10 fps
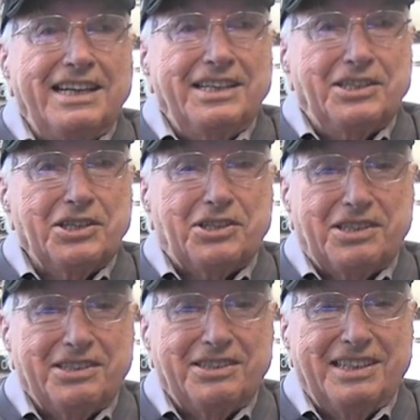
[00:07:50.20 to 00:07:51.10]
just
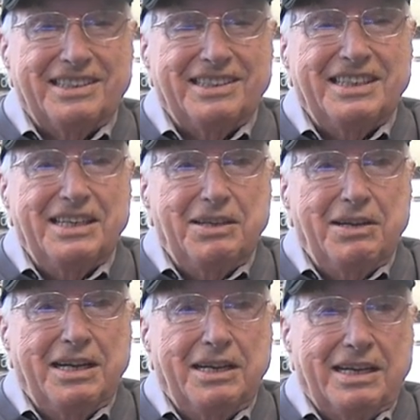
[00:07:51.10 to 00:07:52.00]
to
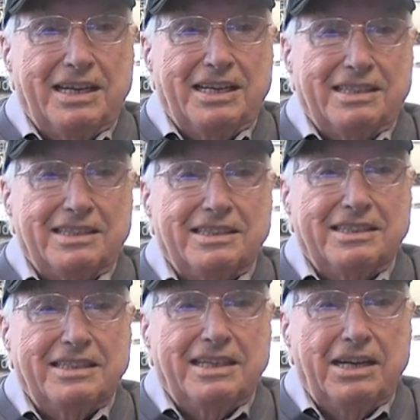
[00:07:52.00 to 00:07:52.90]
uh, uh,
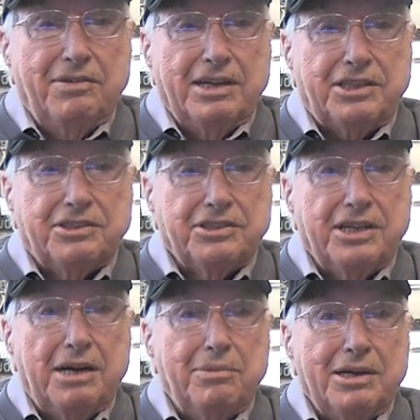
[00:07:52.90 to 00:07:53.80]
have an extra
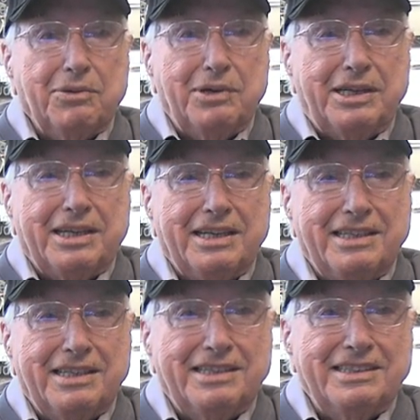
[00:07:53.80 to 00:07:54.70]
job on a
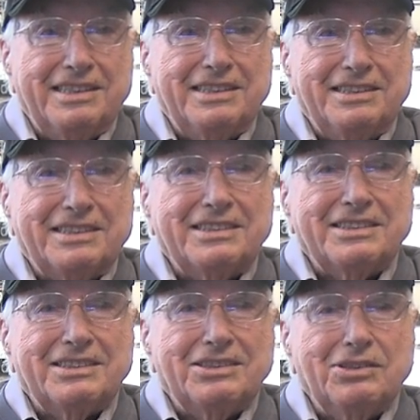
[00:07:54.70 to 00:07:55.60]
weekend and uh,
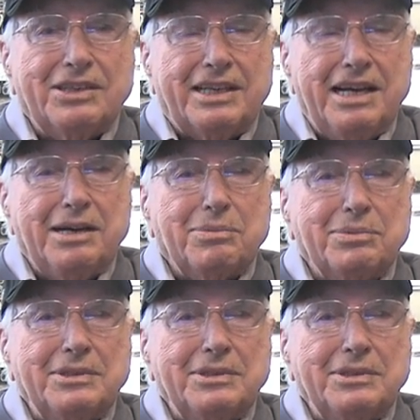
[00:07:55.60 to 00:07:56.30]
go to camp.